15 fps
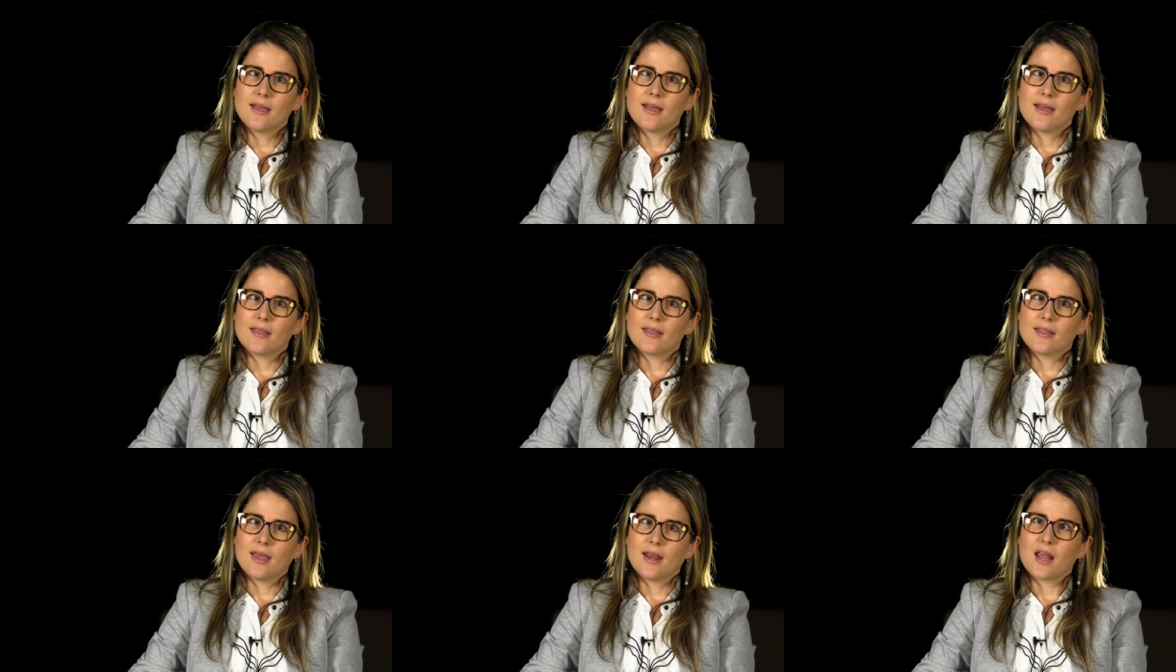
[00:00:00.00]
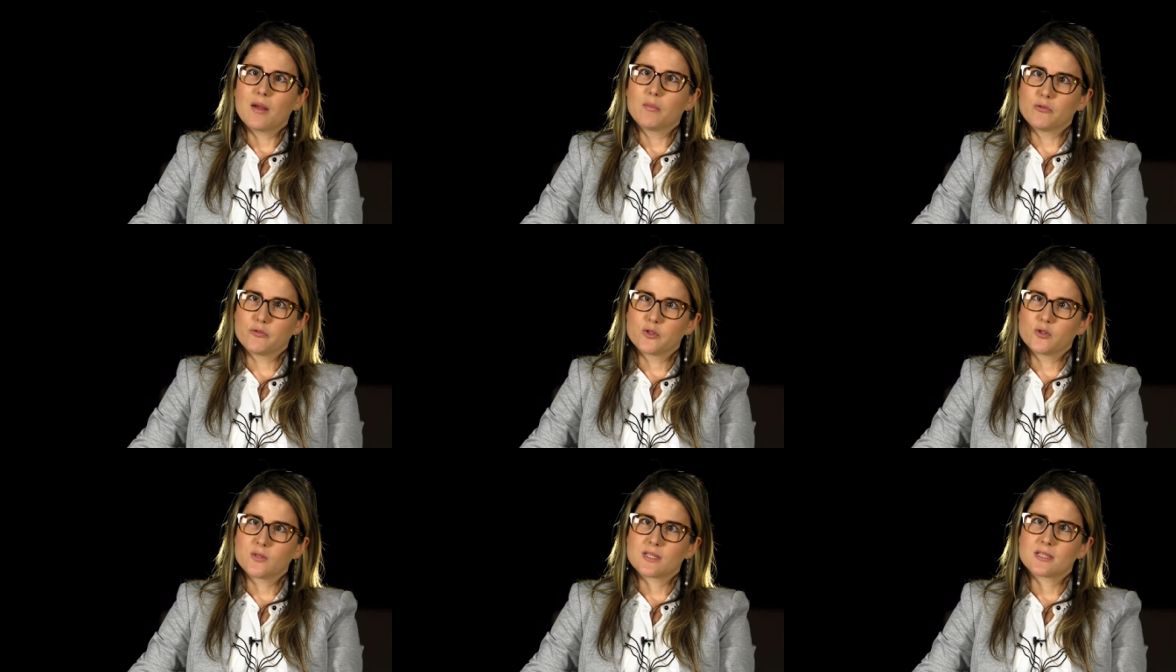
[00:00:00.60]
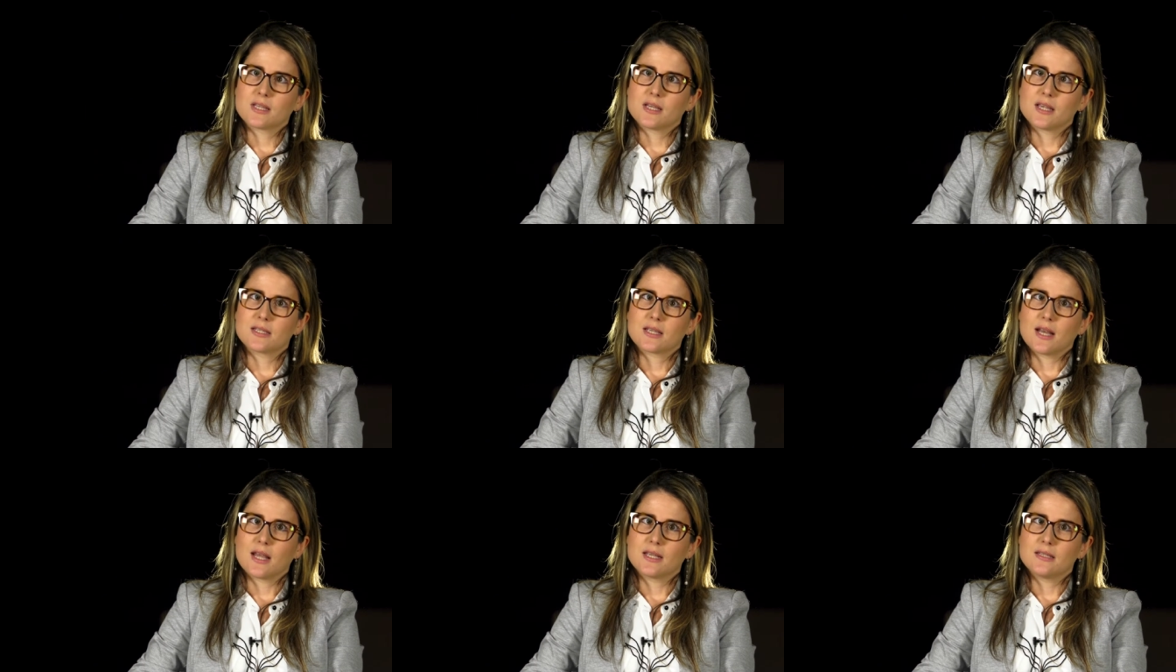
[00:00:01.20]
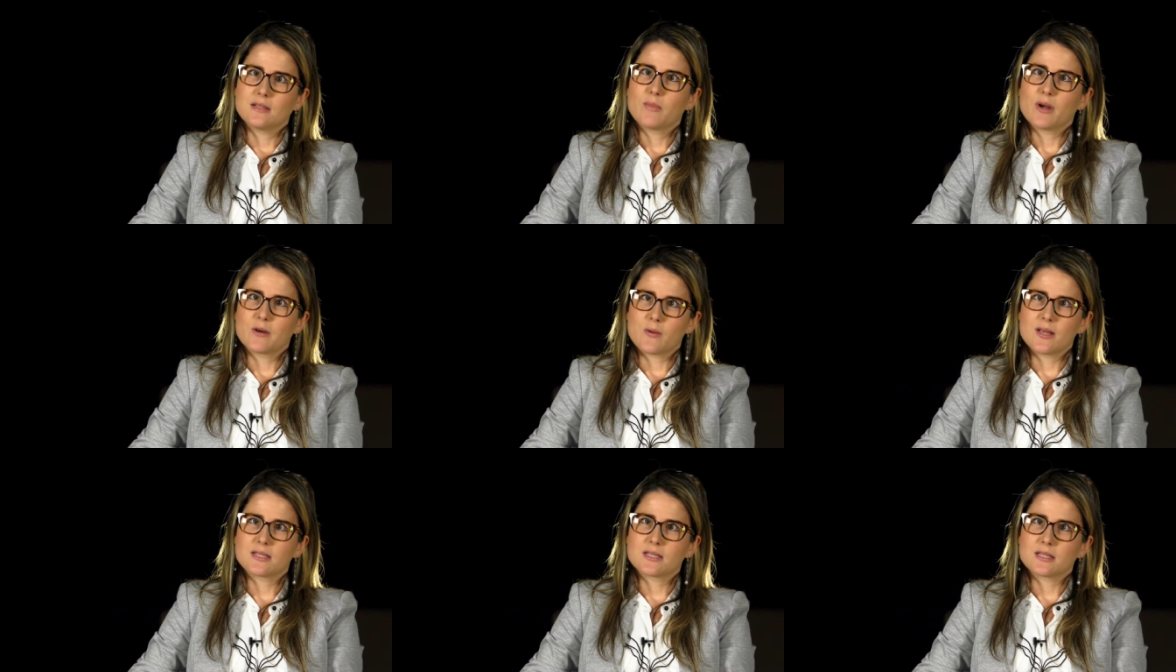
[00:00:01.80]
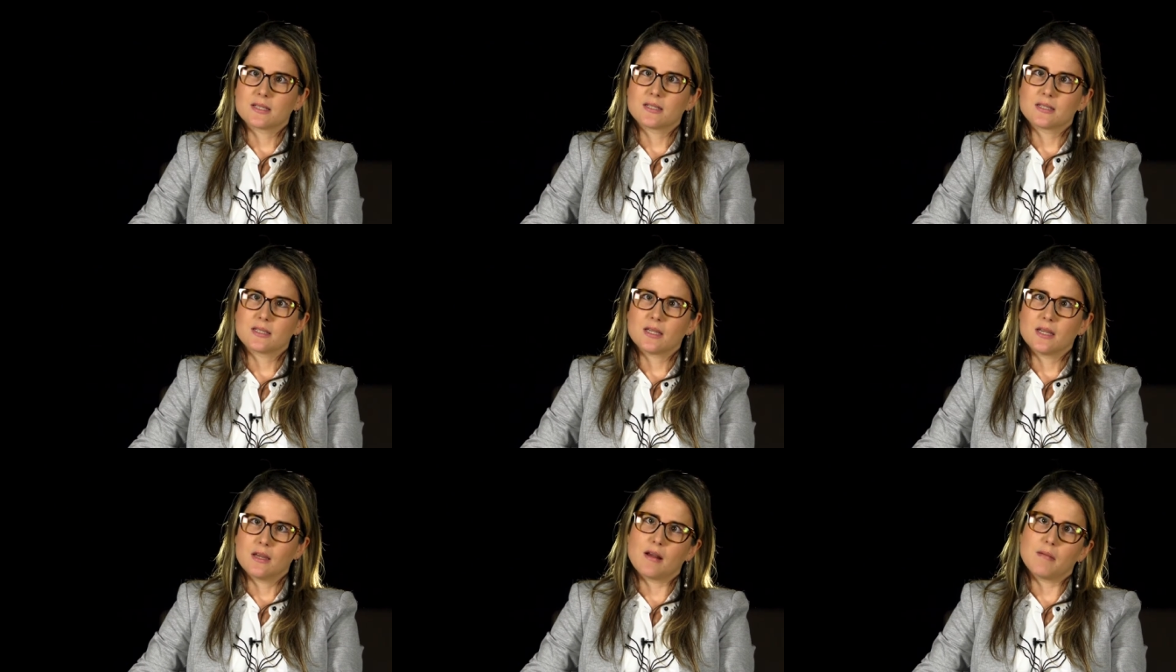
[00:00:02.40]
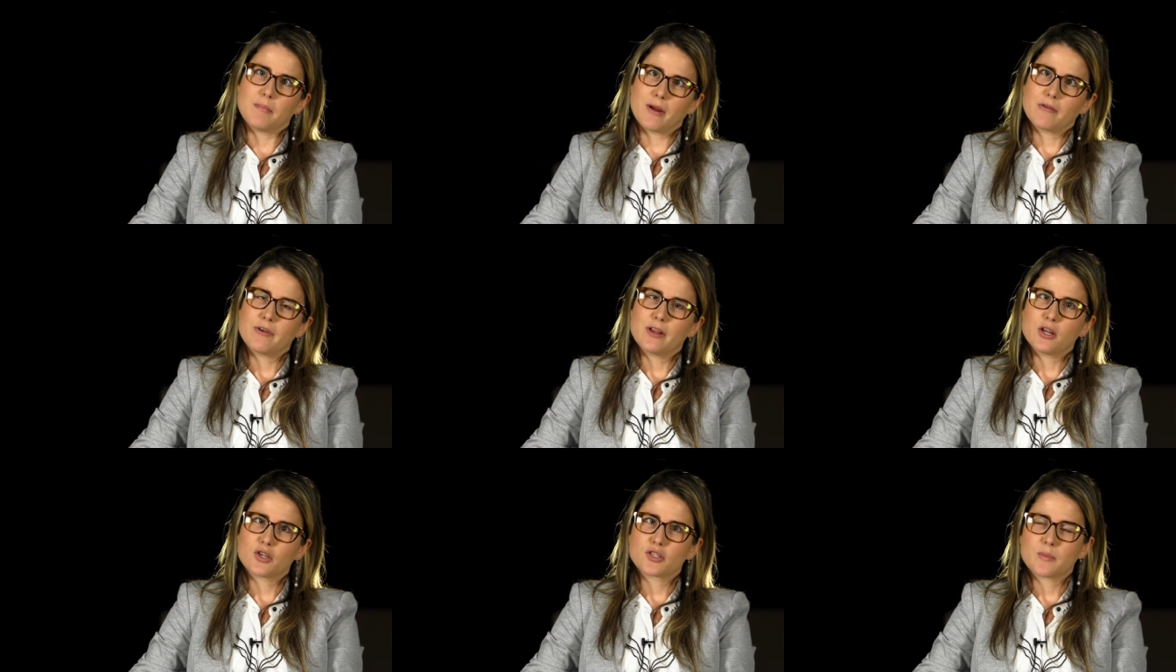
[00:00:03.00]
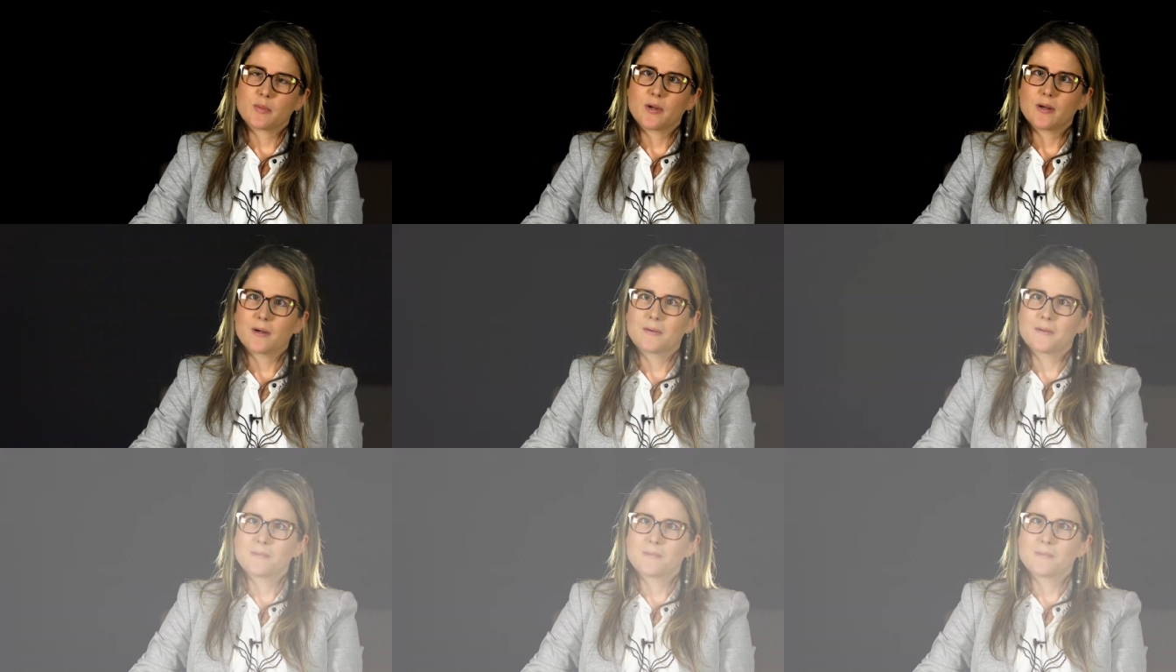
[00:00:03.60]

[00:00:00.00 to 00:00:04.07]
And then I moved to the States and I did my residency here and my fellowship here.